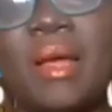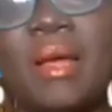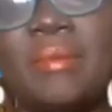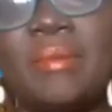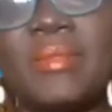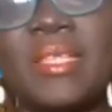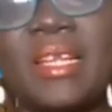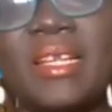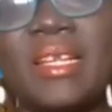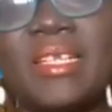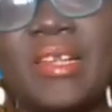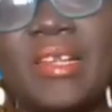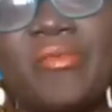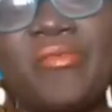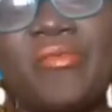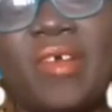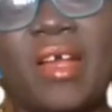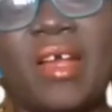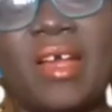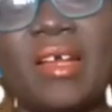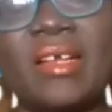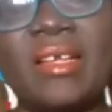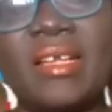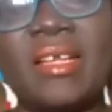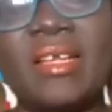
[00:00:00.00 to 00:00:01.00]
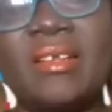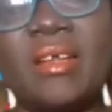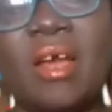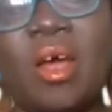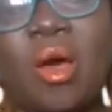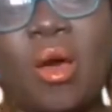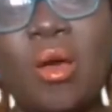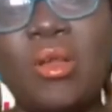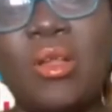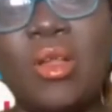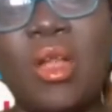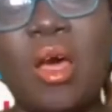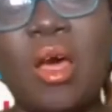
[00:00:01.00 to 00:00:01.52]
Senator Franklyn,
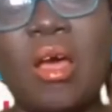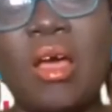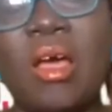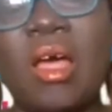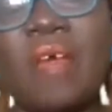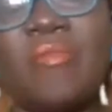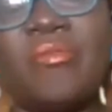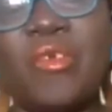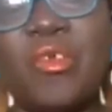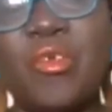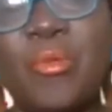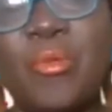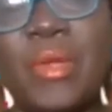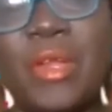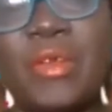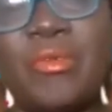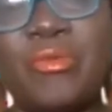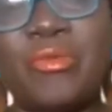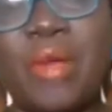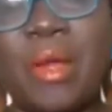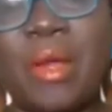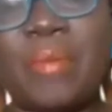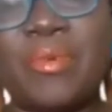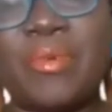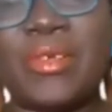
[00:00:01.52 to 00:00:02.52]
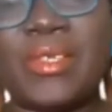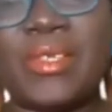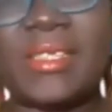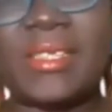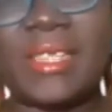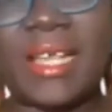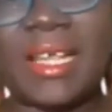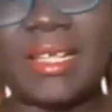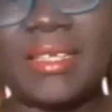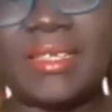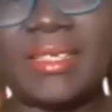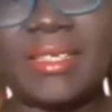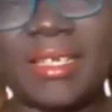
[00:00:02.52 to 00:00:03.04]
how long have you been
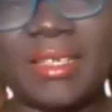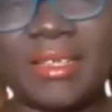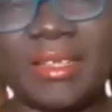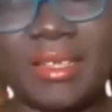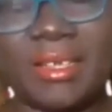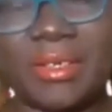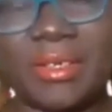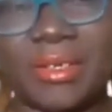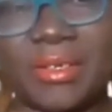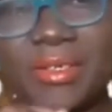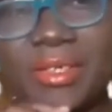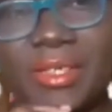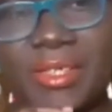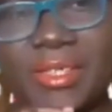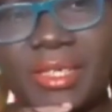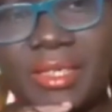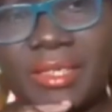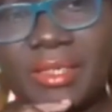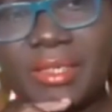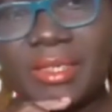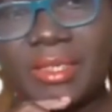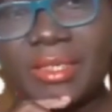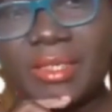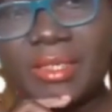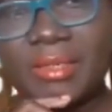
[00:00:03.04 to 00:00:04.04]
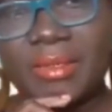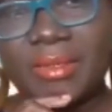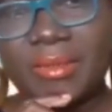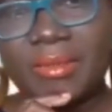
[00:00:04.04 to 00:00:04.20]
representing the nurses?